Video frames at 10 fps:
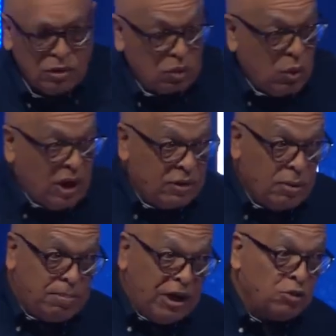He was
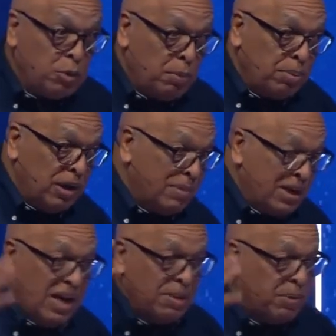quite the baseball player.
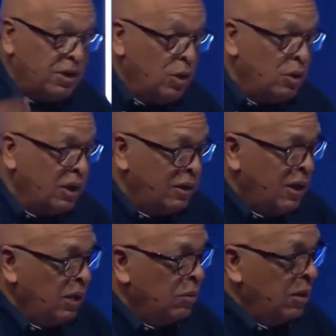My dad played in the old
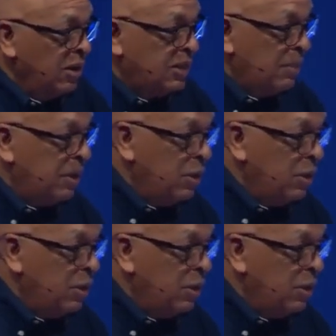Negro leagues. I